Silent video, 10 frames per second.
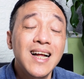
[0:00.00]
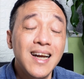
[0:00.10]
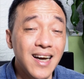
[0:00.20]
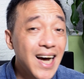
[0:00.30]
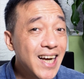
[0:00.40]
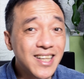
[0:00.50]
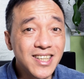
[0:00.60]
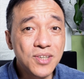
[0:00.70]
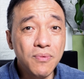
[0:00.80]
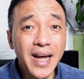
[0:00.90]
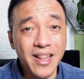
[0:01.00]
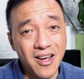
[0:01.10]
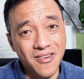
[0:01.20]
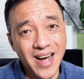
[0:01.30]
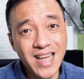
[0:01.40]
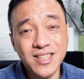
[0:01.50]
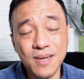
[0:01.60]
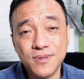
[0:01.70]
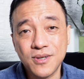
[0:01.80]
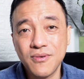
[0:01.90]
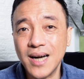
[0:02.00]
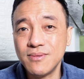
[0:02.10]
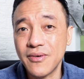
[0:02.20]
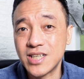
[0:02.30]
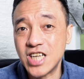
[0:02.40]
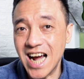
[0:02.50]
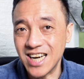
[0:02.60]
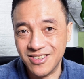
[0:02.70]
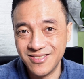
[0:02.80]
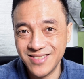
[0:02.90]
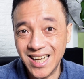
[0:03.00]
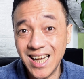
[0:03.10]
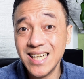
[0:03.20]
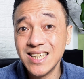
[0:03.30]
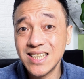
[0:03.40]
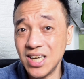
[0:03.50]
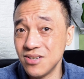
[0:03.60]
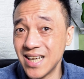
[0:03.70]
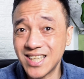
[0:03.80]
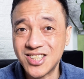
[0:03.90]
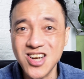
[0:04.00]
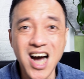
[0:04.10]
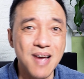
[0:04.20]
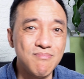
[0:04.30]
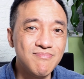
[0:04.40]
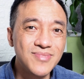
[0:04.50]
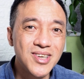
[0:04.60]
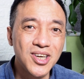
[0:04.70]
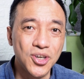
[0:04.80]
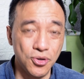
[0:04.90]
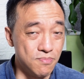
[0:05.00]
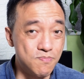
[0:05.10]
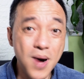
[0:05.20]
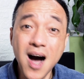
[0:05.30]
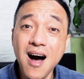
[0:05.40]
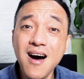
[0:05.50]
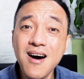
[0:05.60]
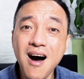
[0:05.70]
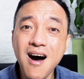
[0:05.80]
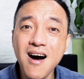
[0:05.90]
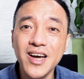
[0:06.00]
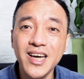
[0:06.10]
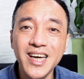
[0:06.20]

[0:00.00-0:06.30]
Like this video and subscribe to our channel. See you next time. Goodbye.